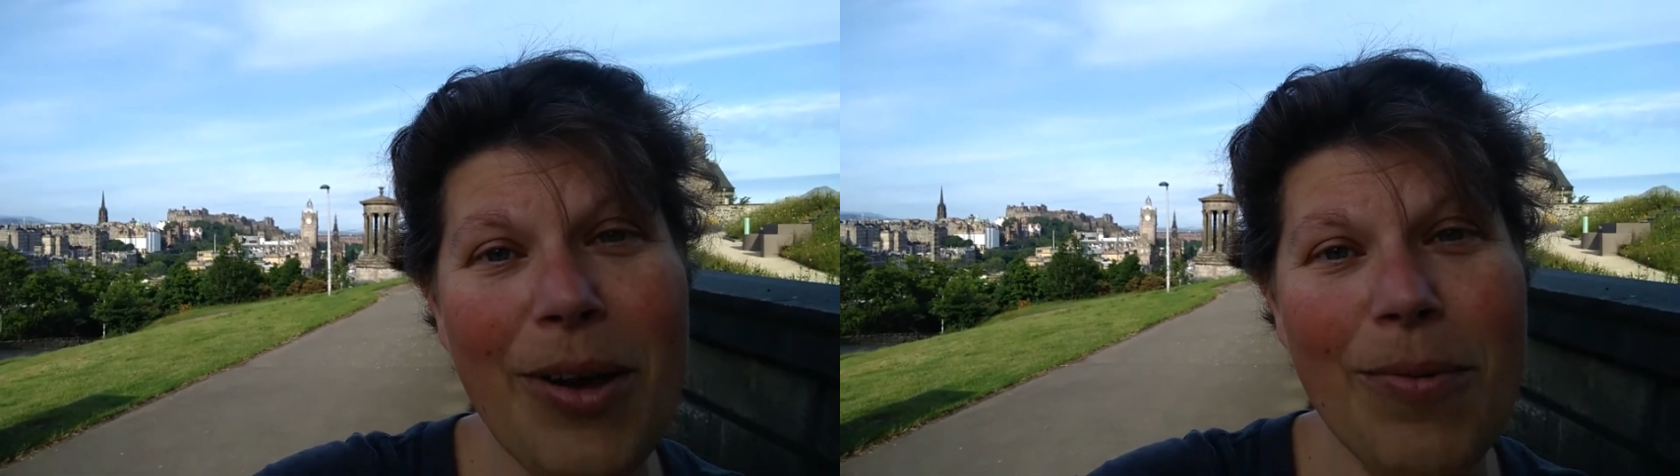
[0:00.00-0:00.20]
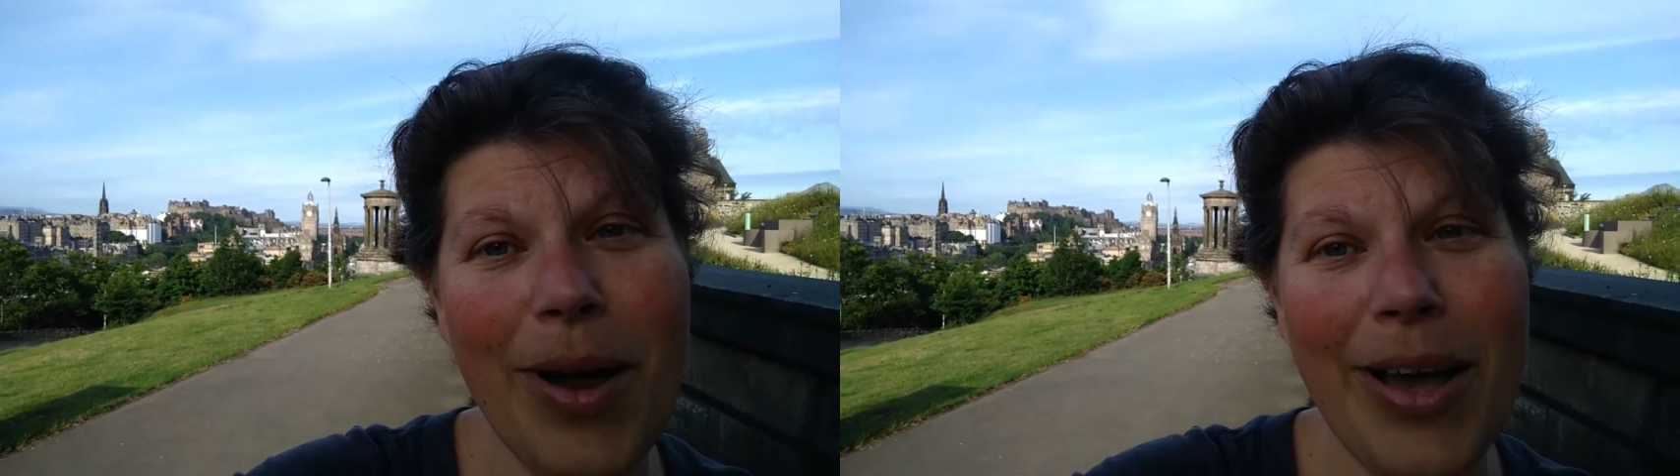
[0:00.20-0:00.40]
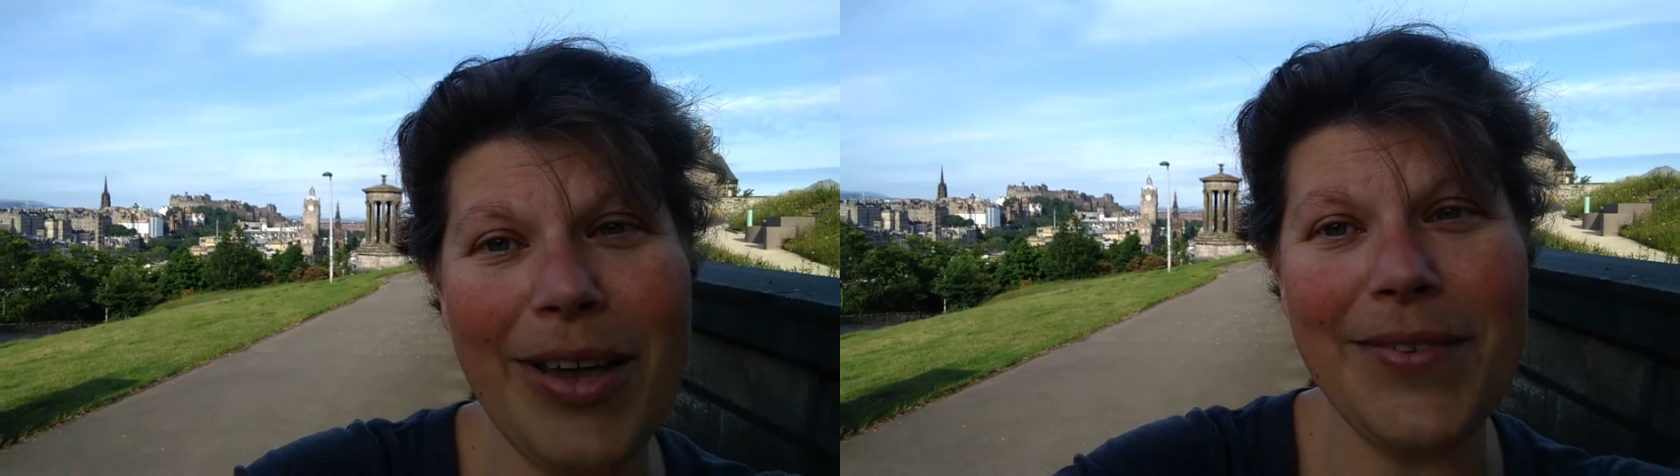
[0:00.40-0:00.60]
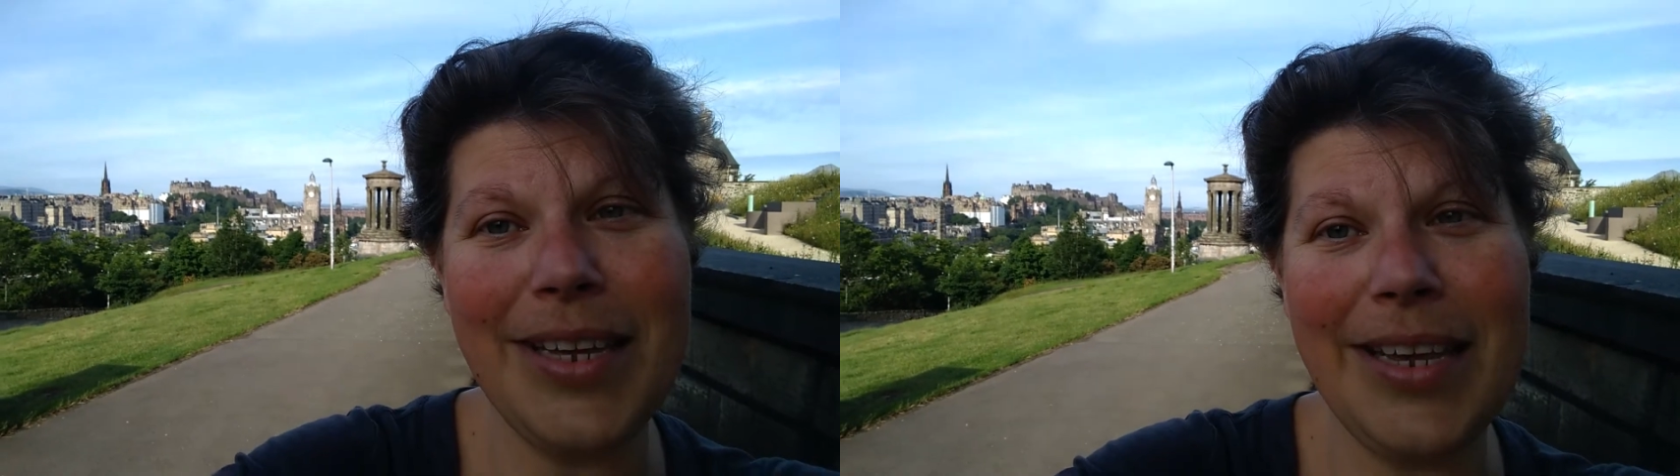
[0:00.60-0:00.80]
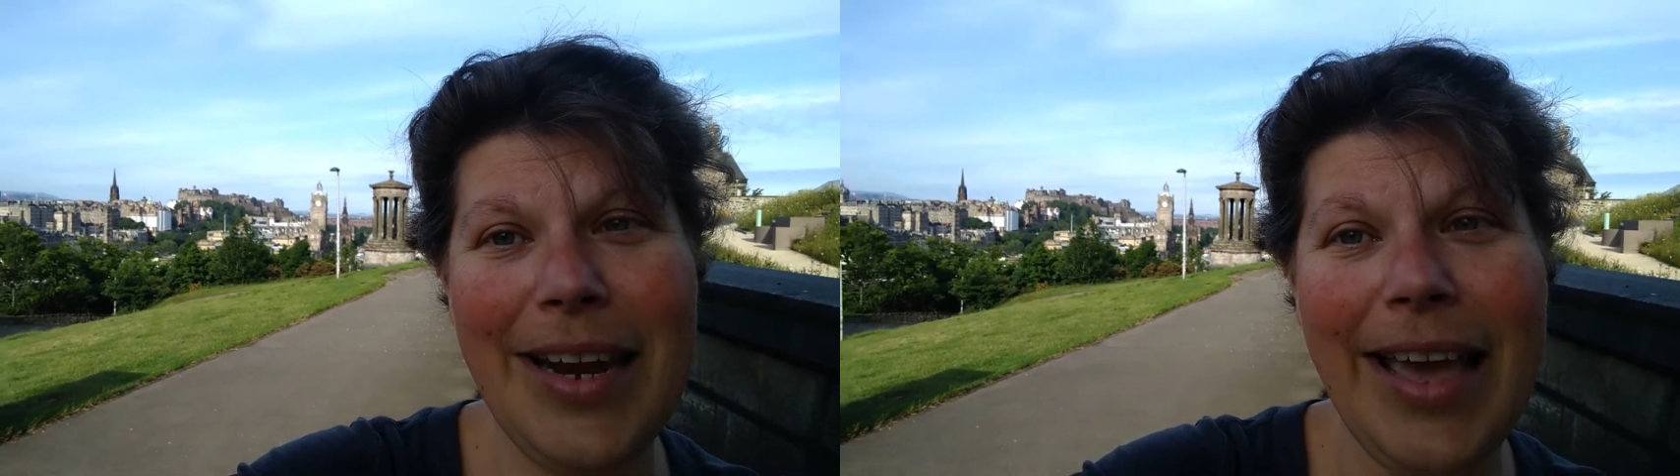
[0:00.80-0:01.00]
arrived
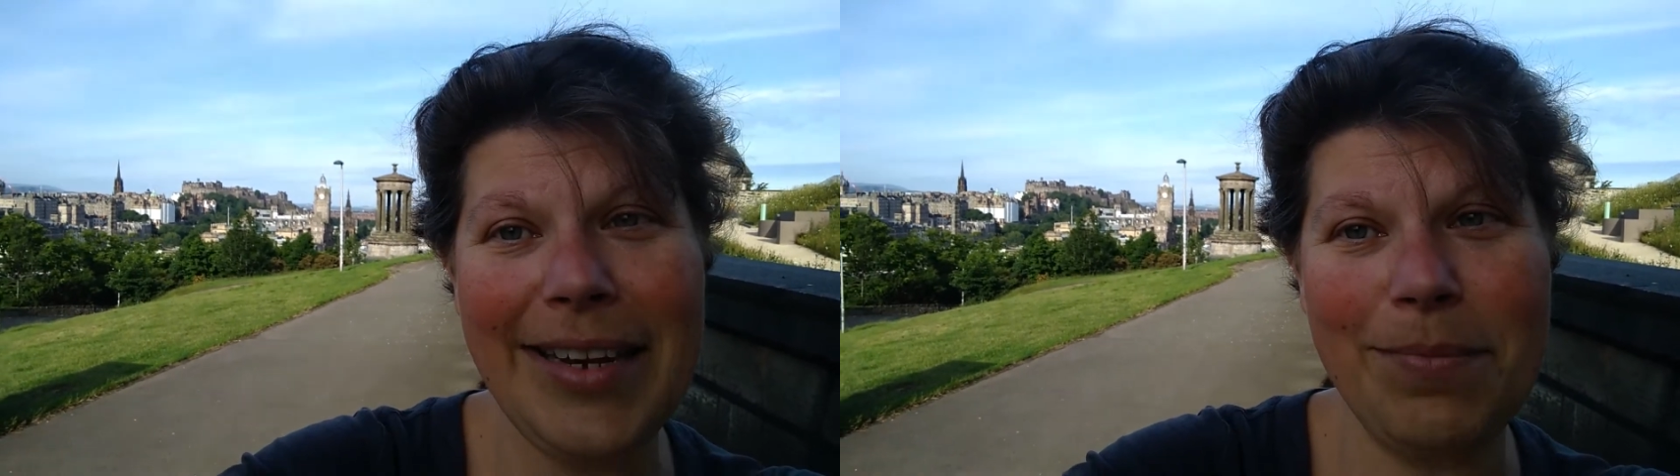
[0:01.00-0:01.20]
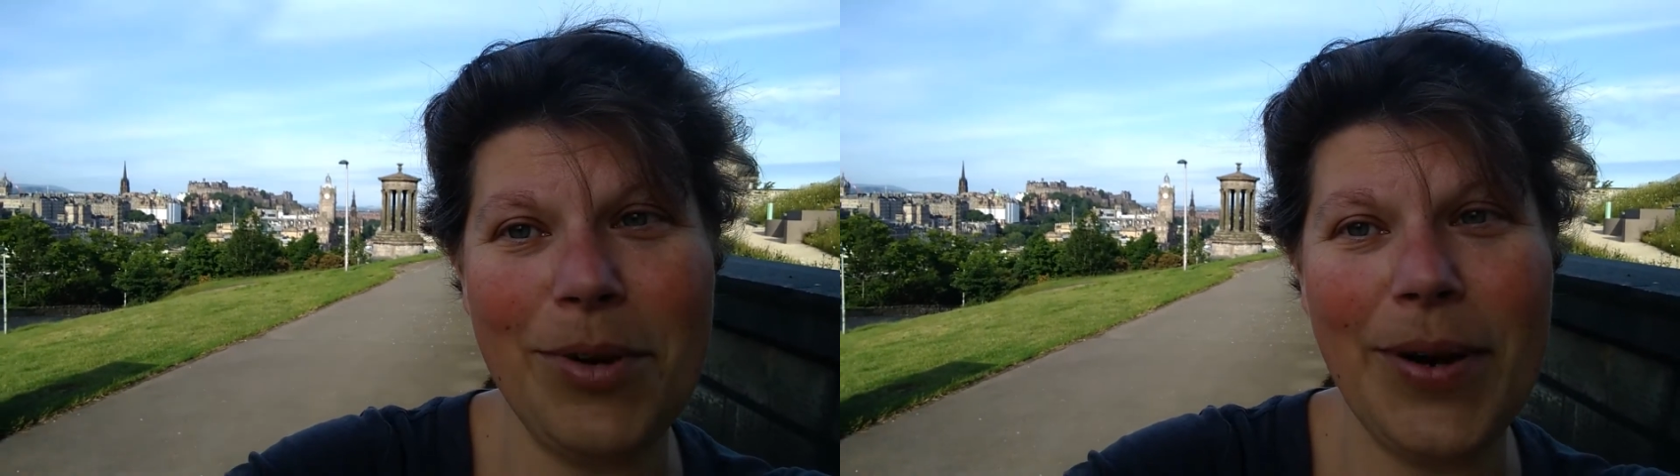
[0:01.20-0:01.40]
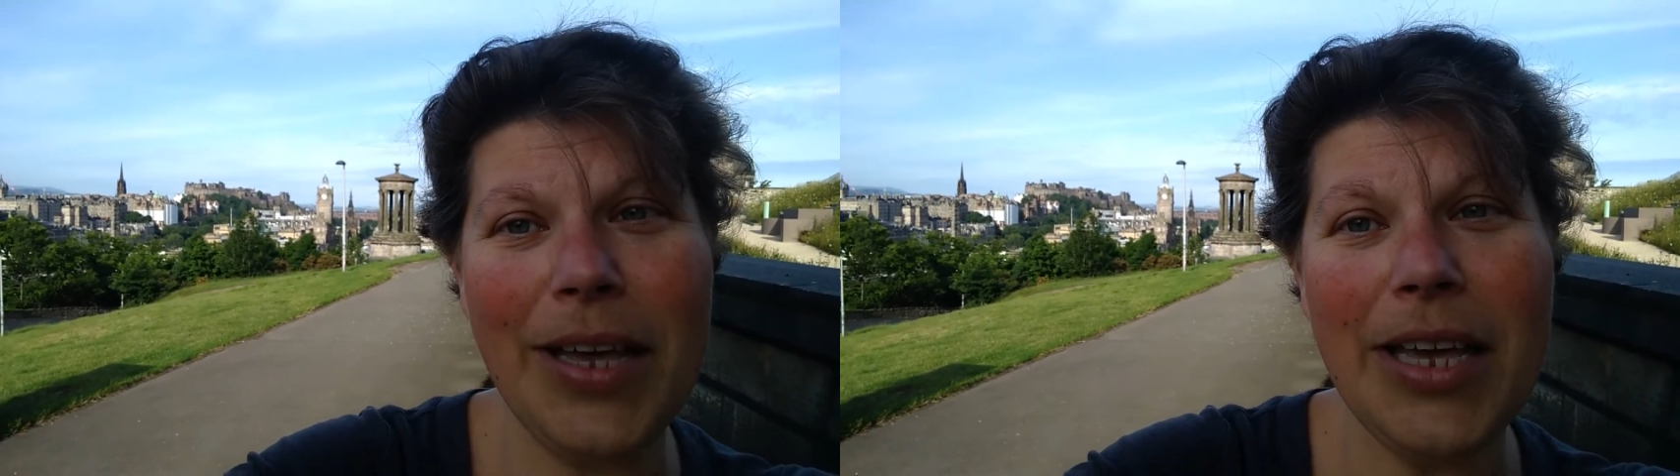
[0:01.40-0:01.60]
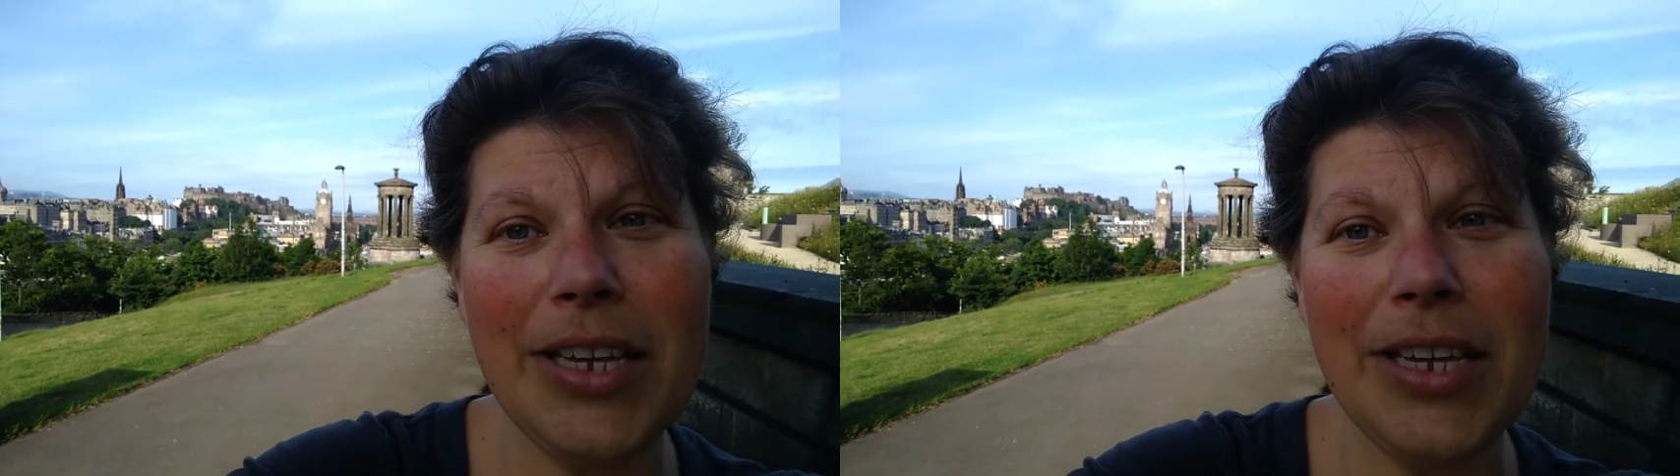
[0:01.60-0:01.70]
in Edinburgh.